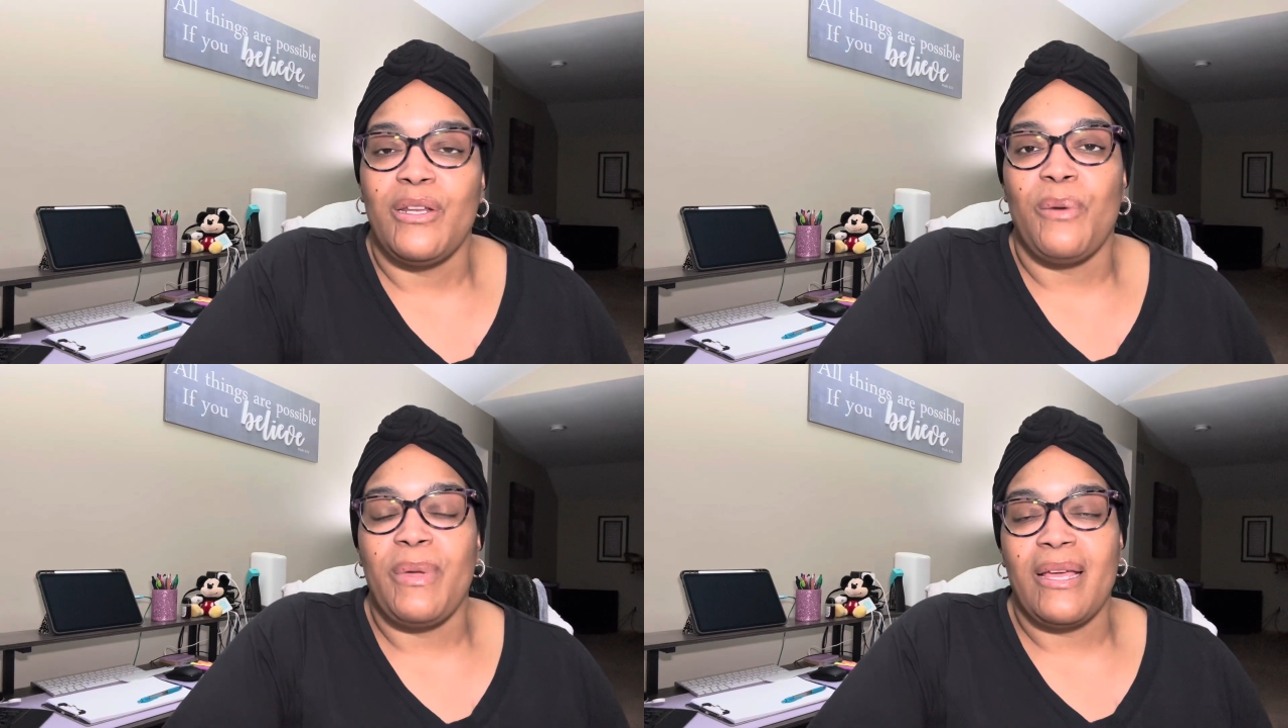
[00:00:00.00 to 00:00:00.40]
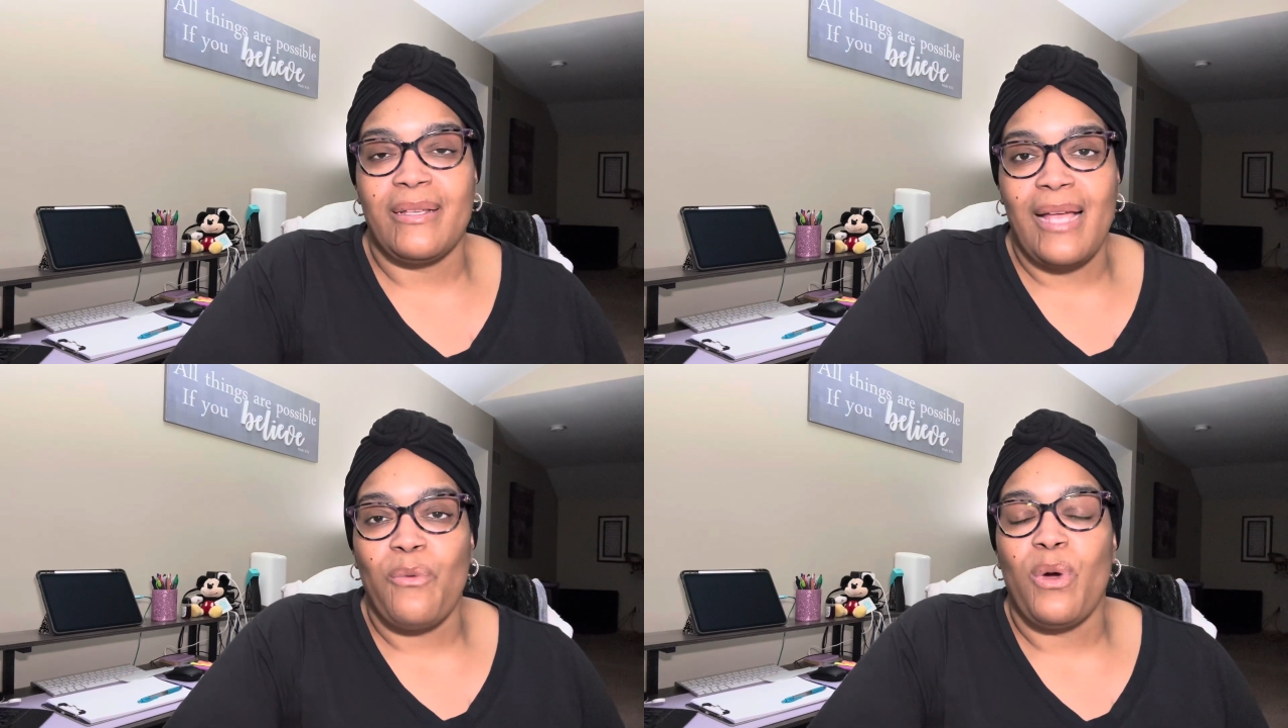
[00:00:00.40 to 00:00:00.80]

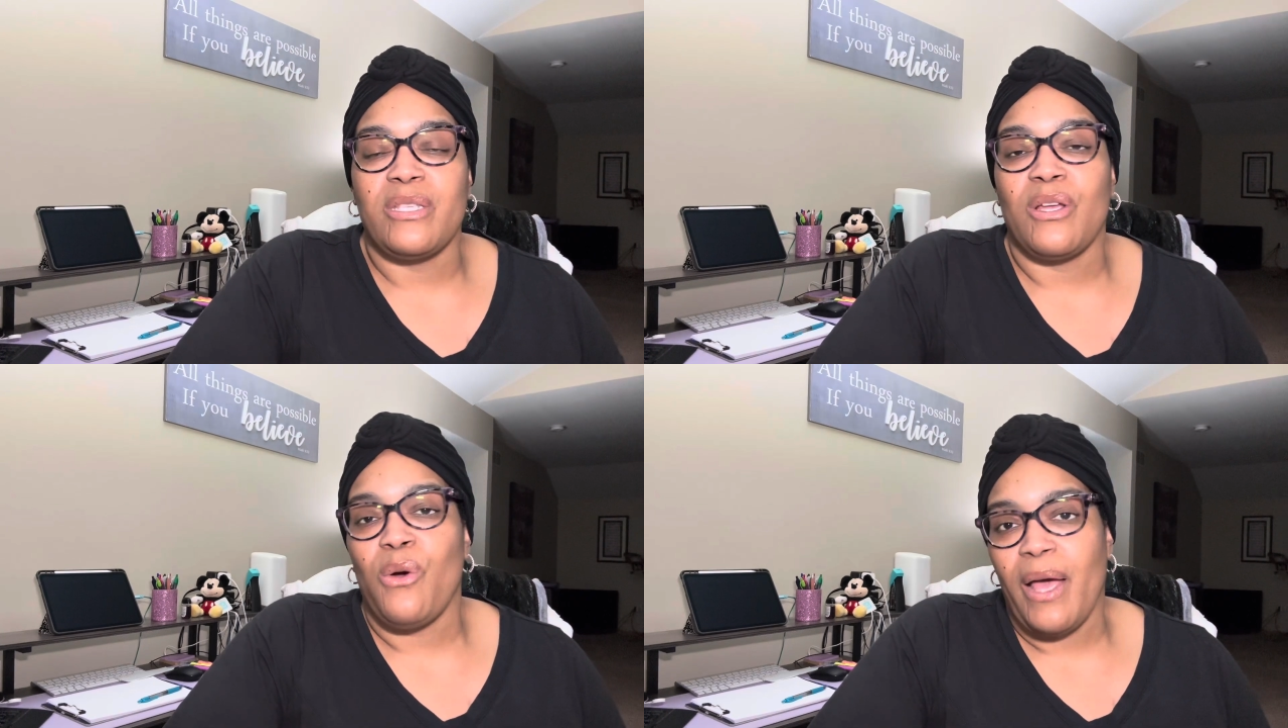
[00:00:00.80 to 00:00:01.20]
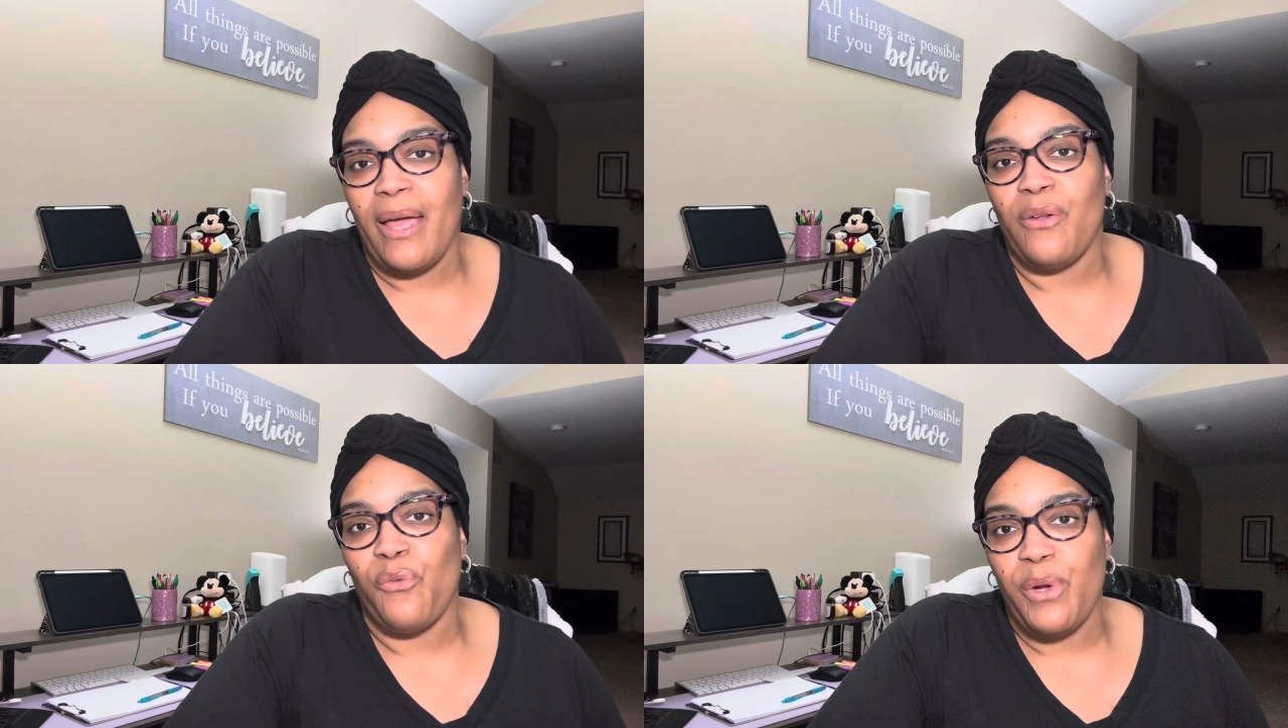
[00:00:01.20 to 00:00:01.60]
because I want to go
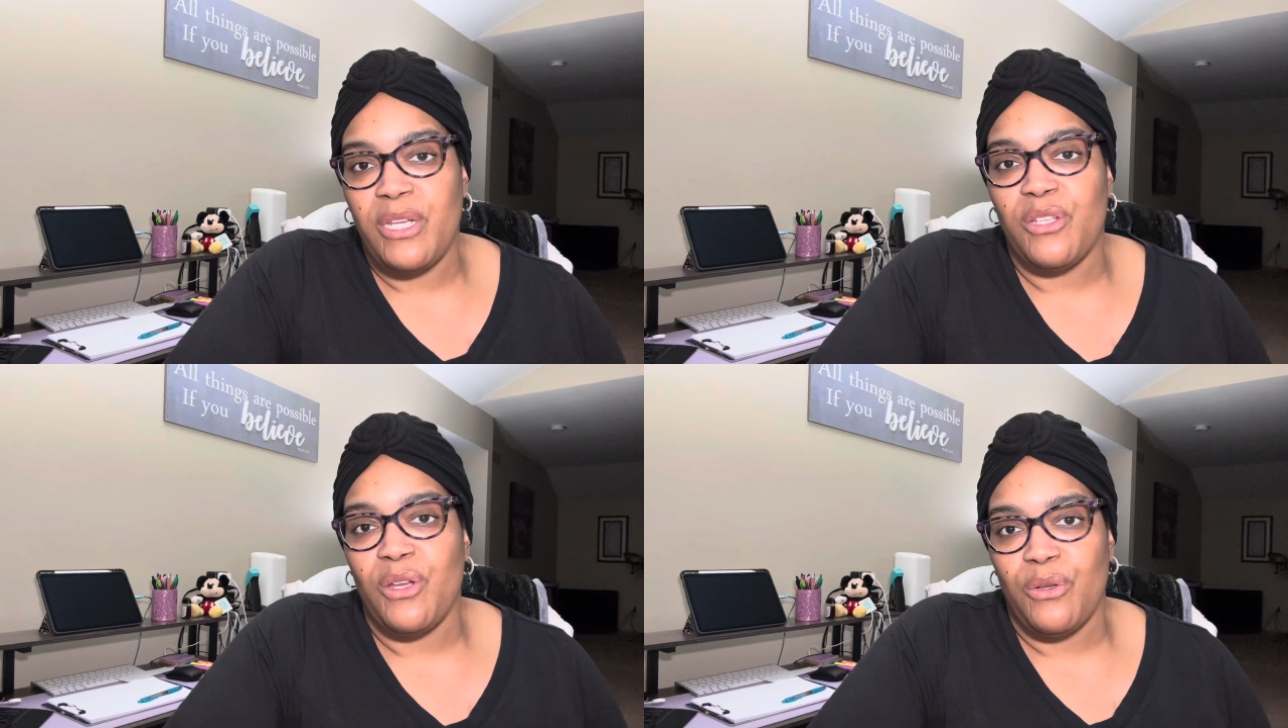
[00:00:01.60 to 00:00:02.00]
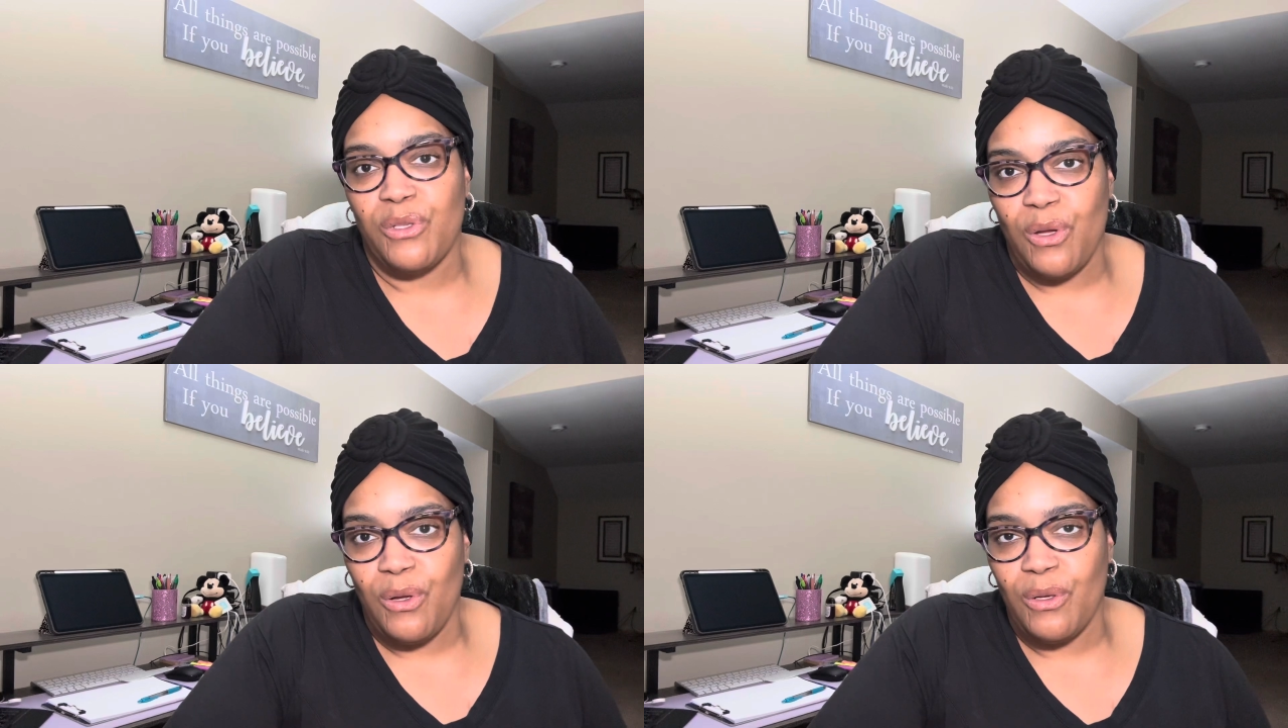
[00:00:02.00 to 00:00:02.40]
ahead and reach
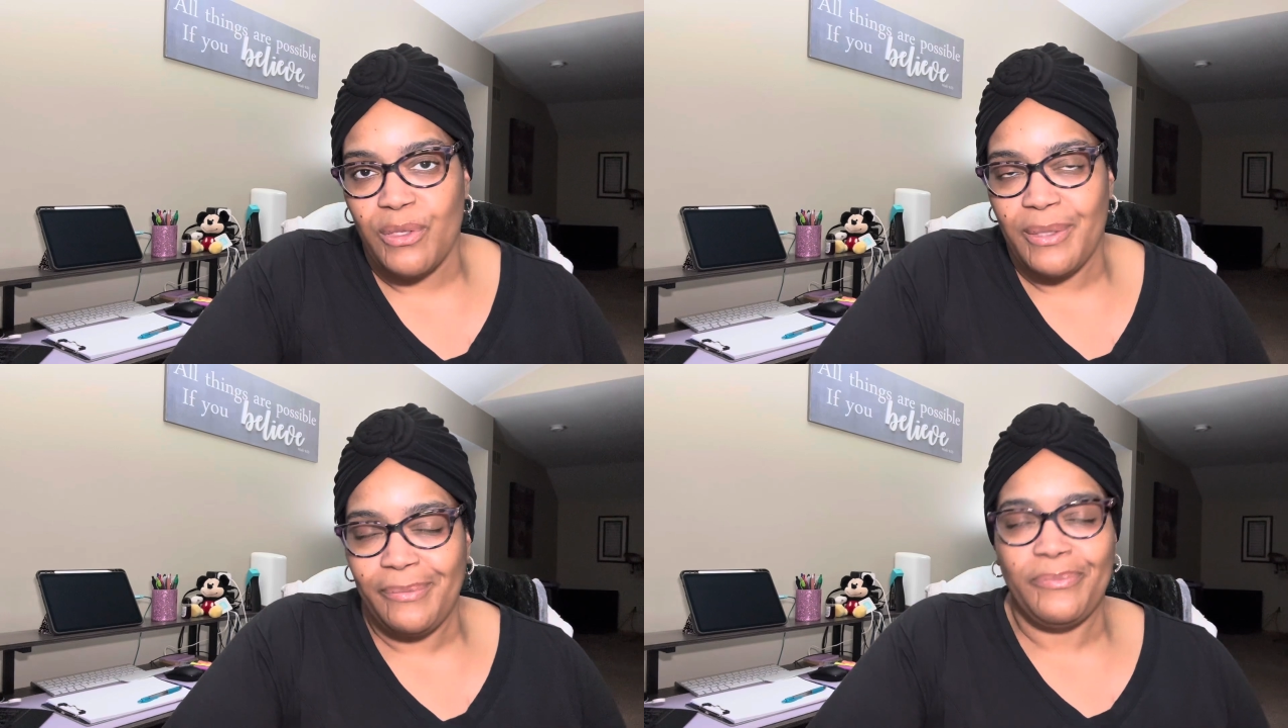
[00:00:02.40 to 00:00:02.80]
those goals.